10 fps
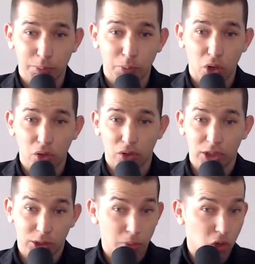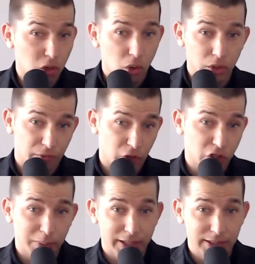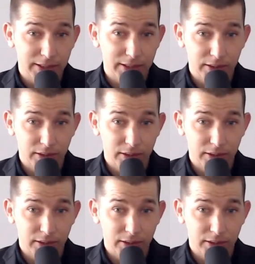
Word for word: a small small goal in the first place?